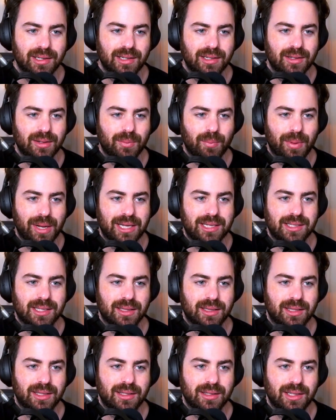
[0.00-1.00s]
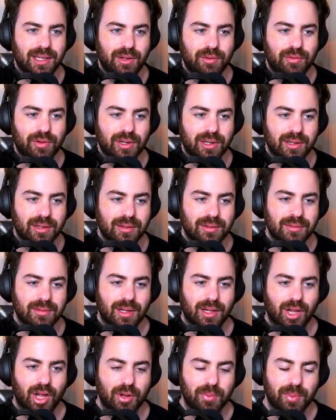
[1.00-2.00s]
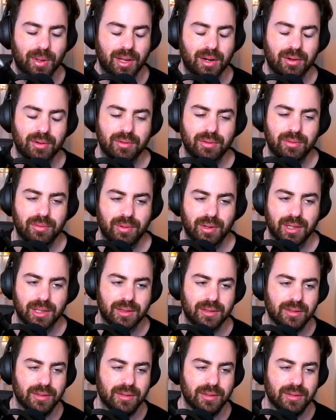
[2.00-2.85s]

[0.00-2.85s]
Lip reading: makes it even a lot better, right?